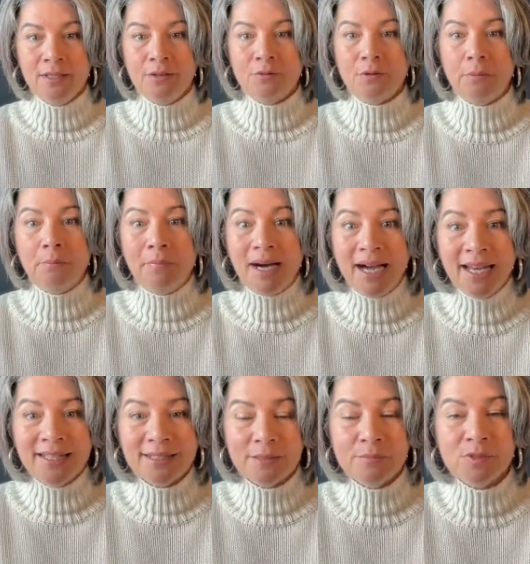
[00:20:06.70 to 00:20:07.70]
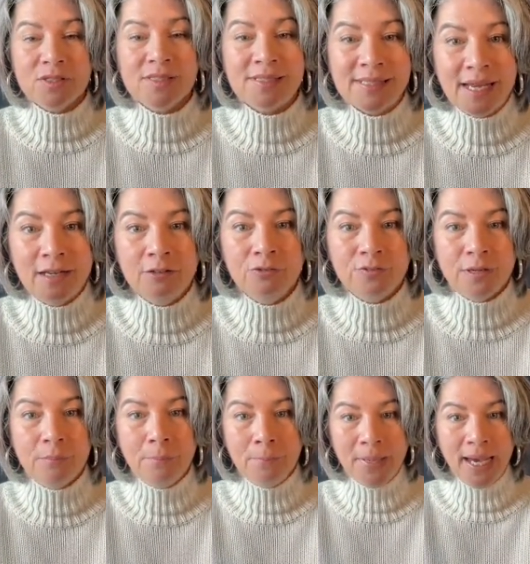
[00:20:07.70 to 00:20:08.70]
remind them to
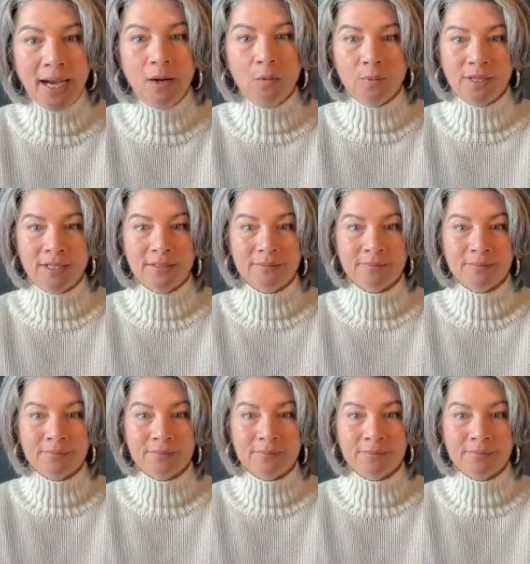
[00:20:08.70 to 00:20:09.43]
self-empower,